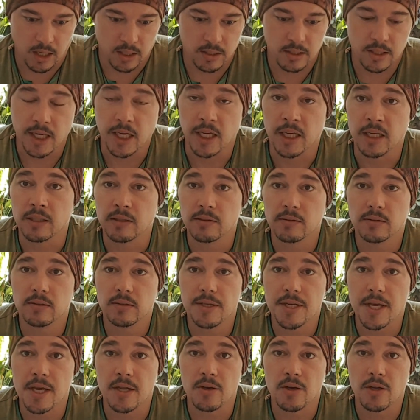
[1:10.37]

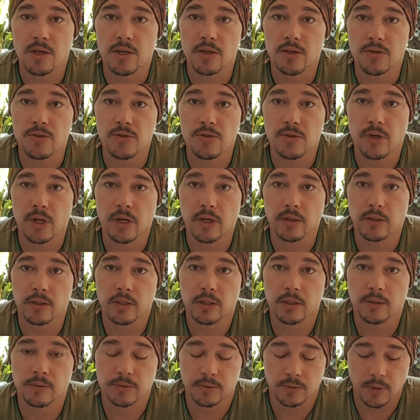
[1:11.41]
10 years now.
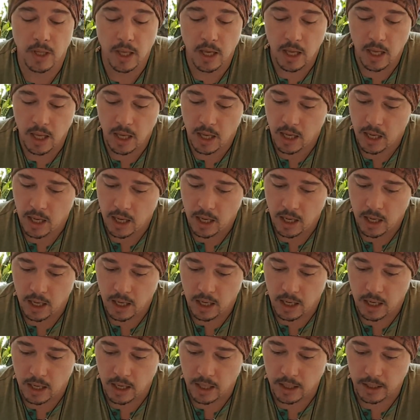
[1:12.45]

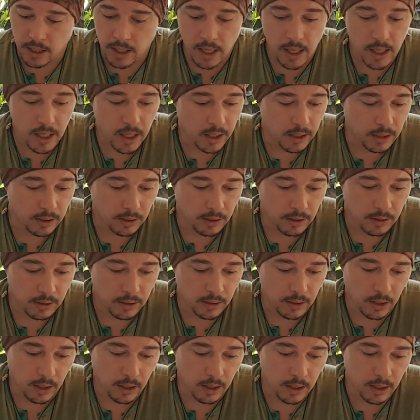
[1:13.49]
Okay,
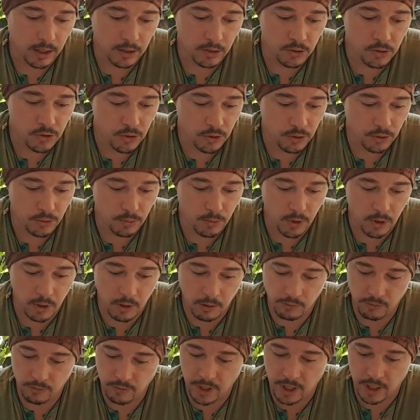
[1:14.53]
into what
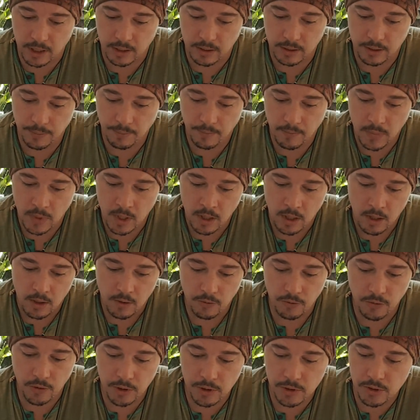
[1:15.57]
I've found.
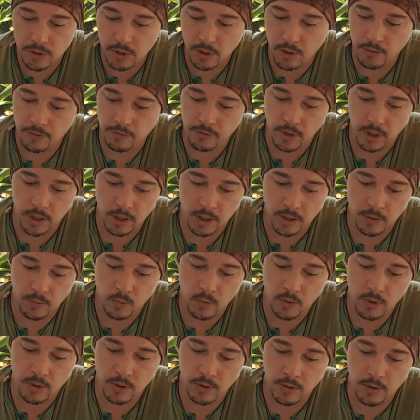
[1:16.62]
First off, I
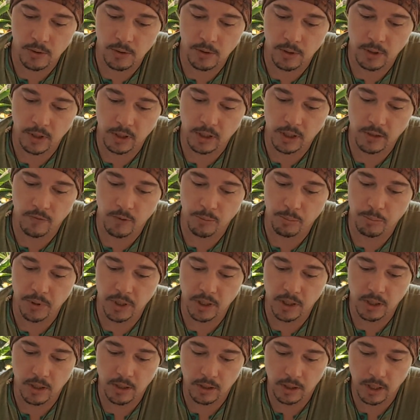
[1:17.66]
want to give a
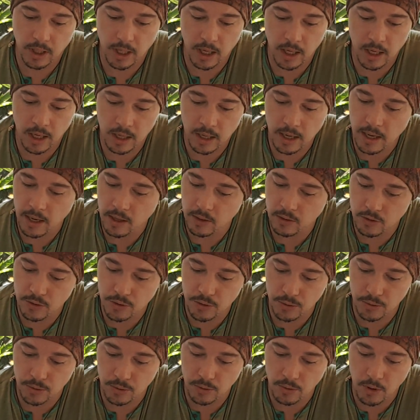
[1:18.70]
big hand out
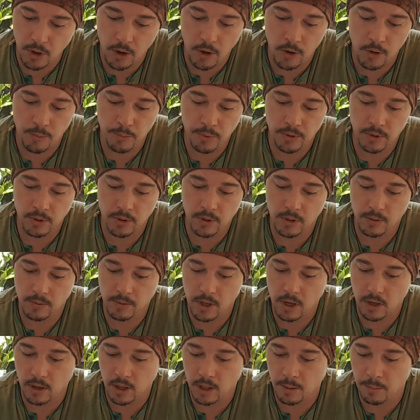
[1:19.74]
to the
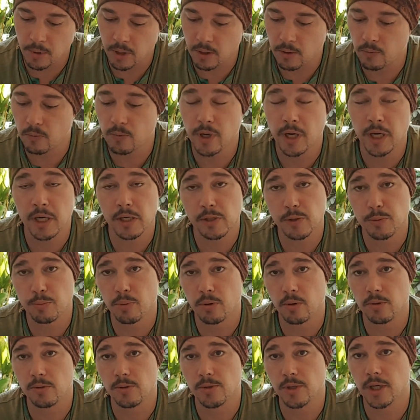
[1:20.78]
Oppenheimer Ranch
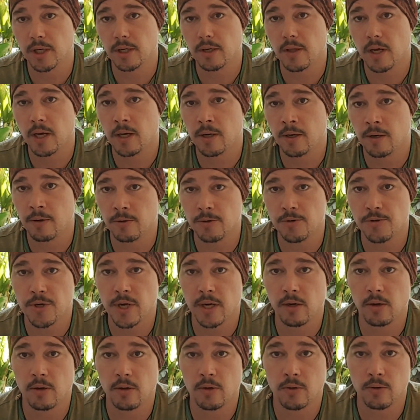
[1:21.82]
project. They are a
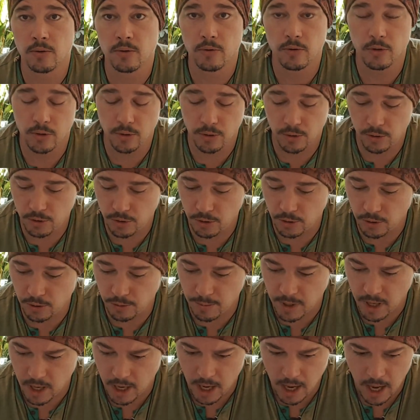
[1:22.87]
channel on YouTube.